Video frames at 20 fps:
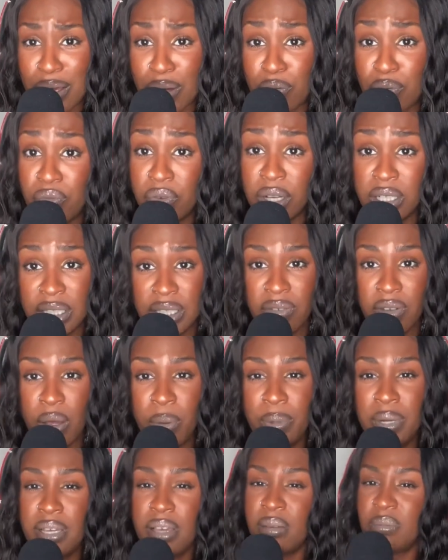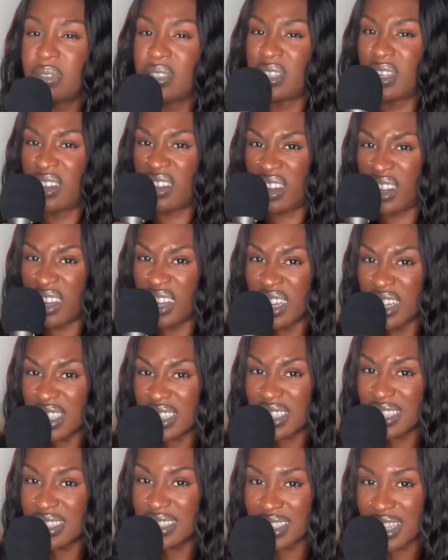First of all, when it comes to looks
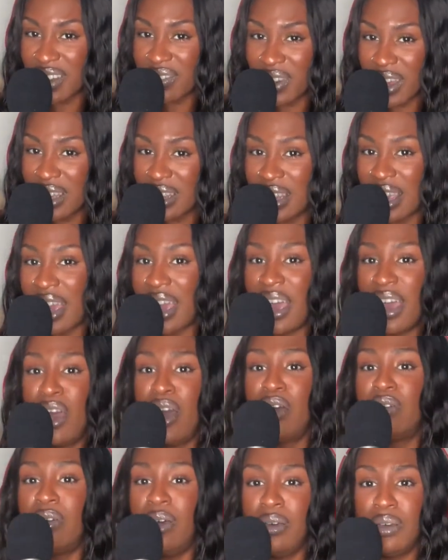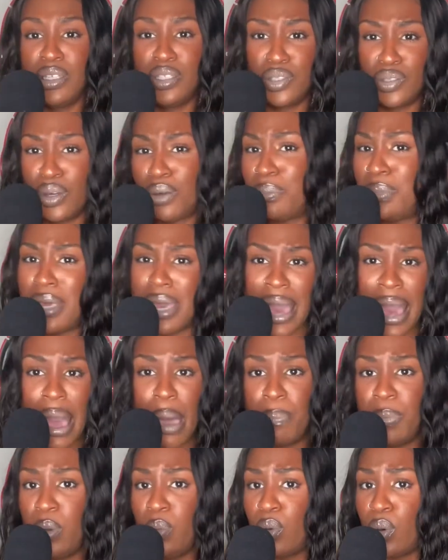and stuff like that, focus on being happy
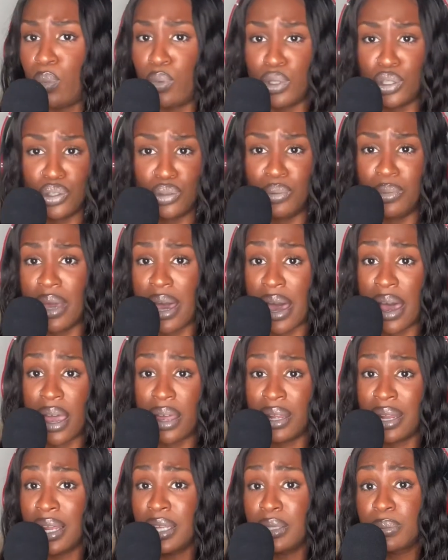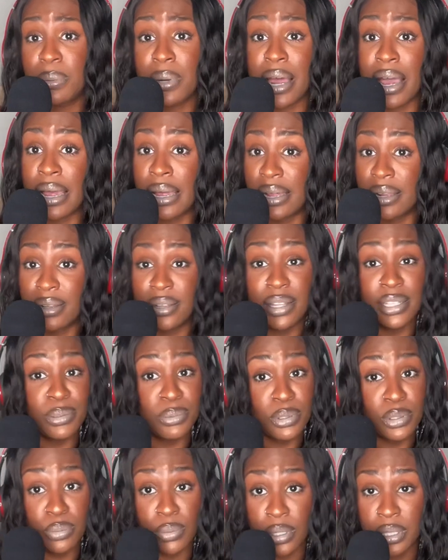with what you got. That's what's
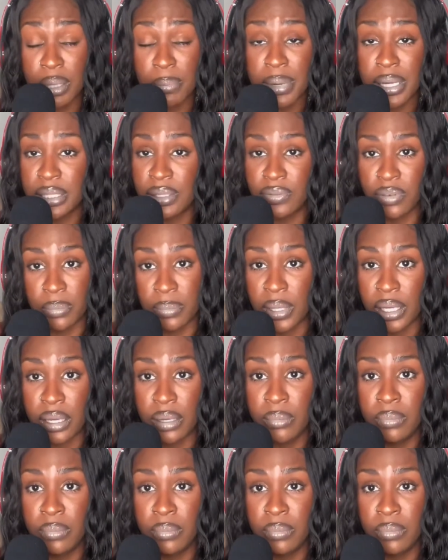worked the best for me.